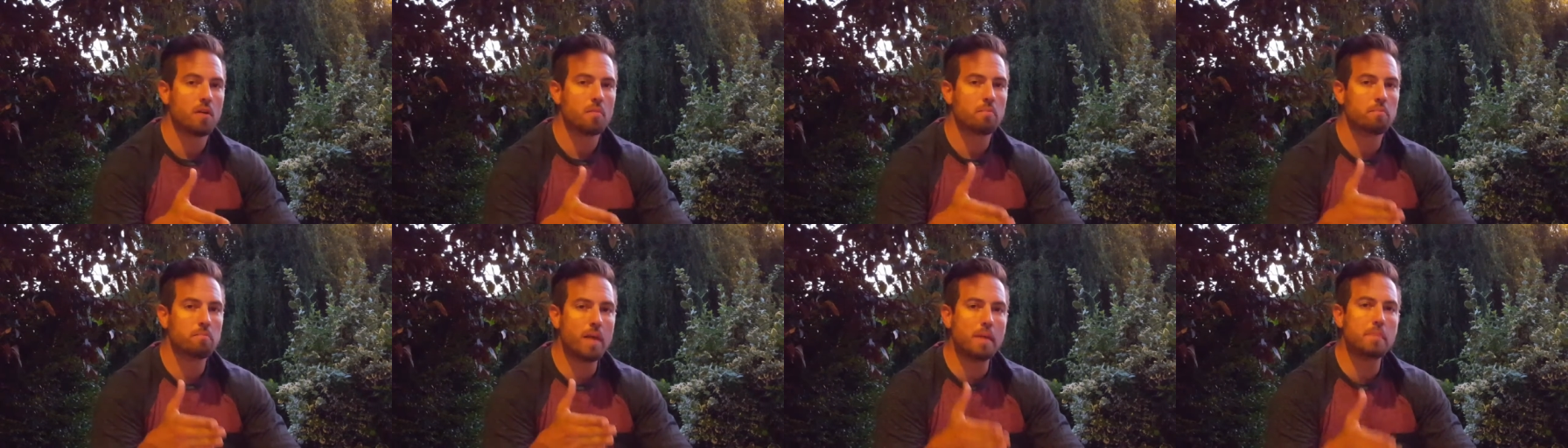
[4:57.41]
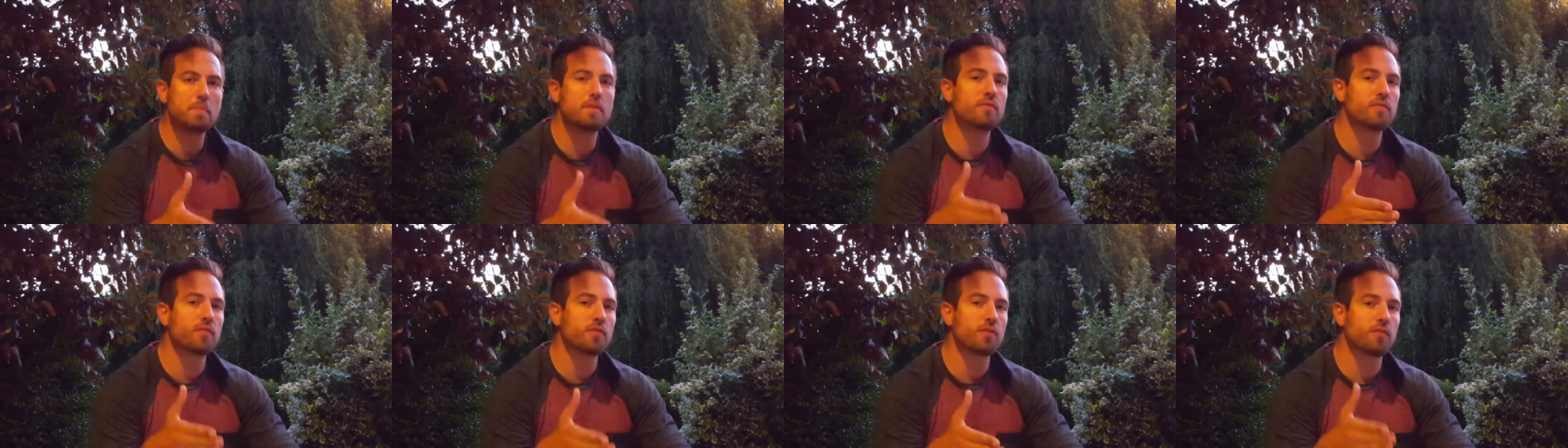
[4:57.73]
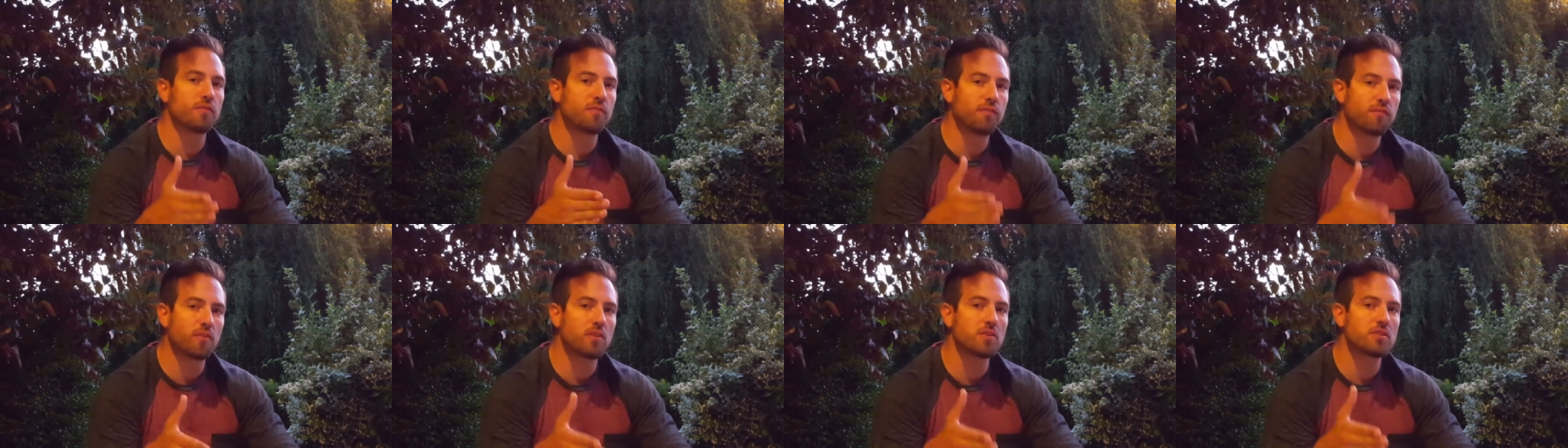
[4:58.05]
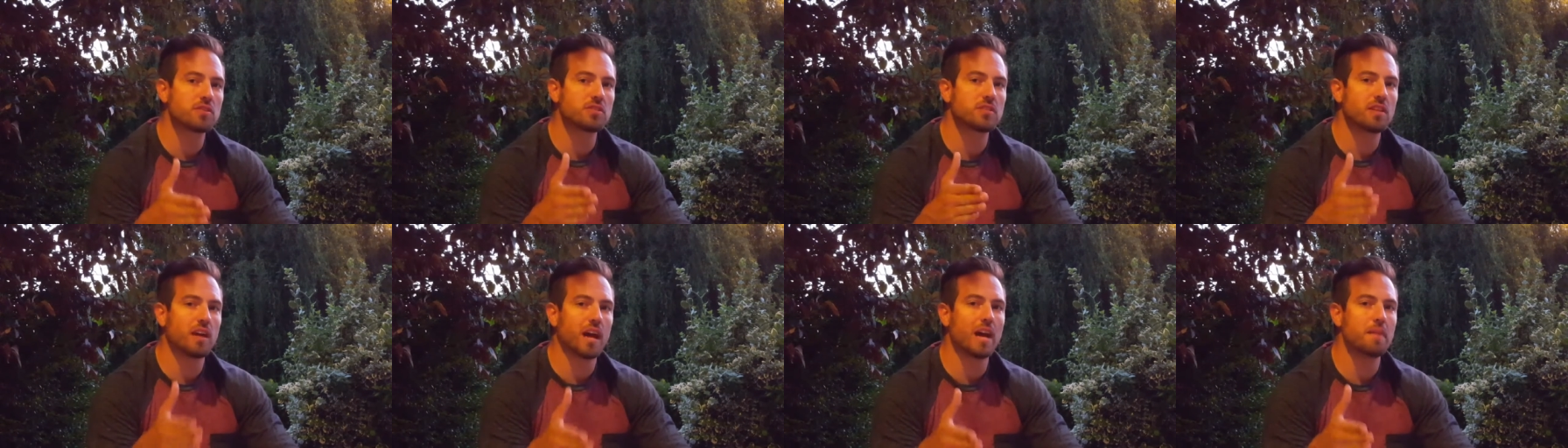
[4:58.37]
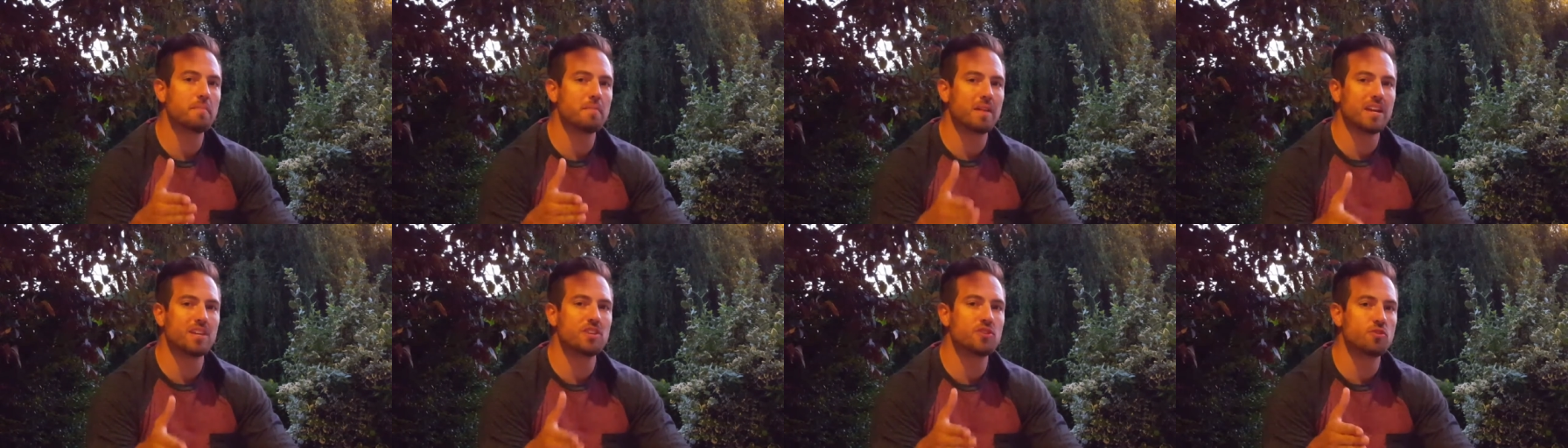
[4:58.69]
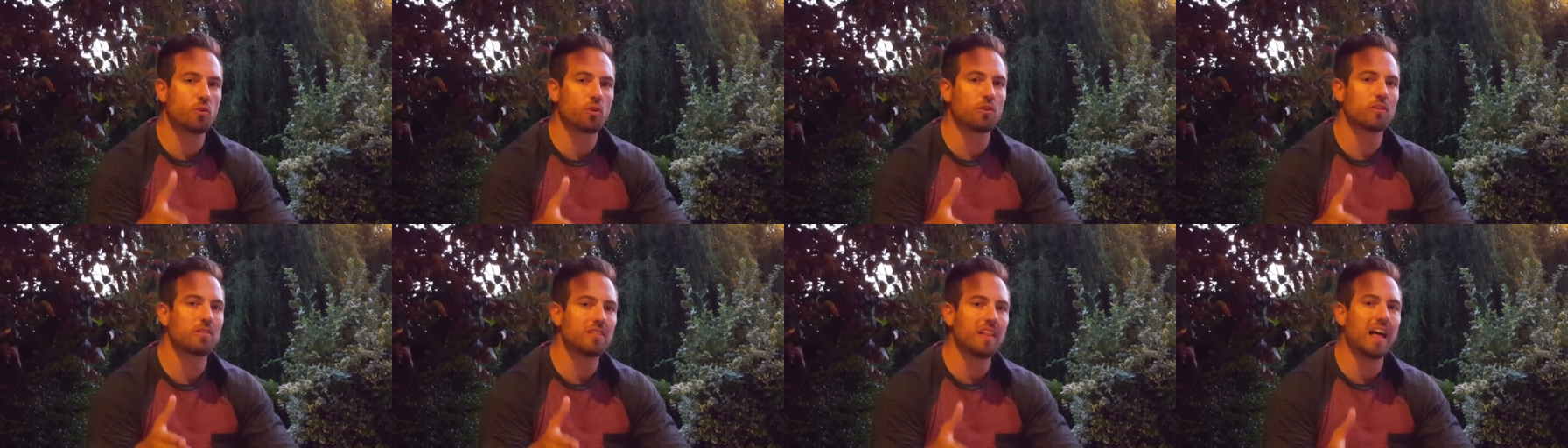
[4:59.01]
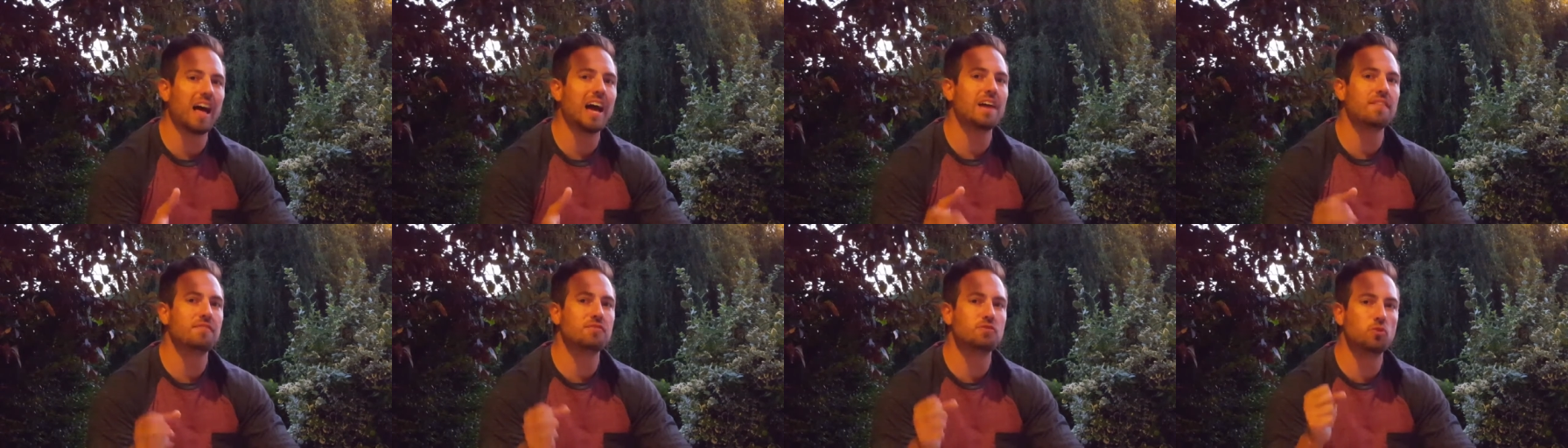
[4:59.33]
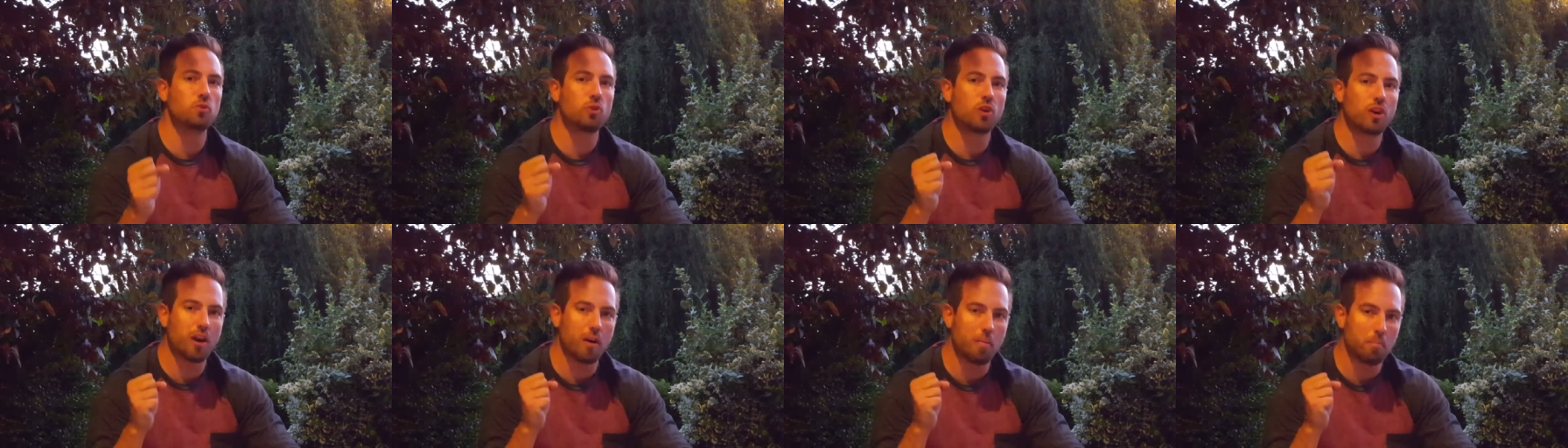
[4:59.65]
maybe for the first time in your life, to